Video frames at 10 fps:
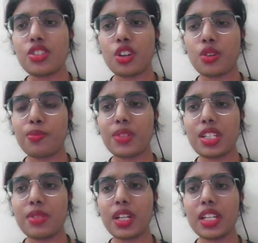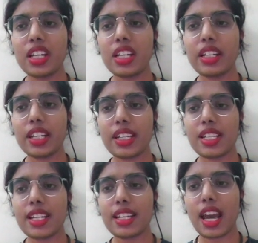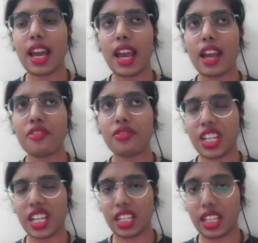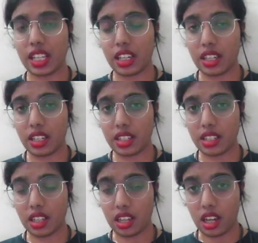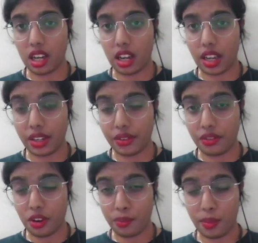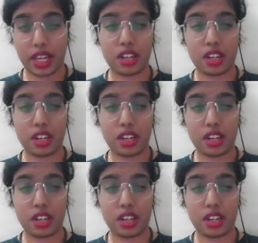So this particular data set I have taken it from